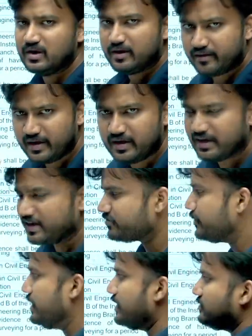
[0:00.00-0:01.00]
training
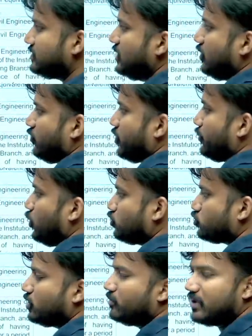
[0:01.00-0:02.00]
experience for
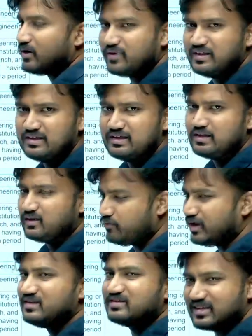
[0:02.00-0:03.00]
postcode
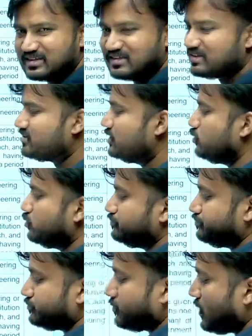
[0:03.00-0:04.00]
1160.
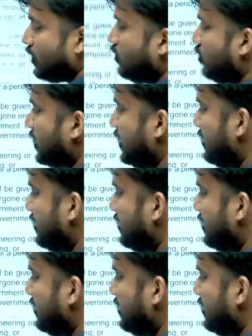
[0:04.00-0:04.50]
Okay,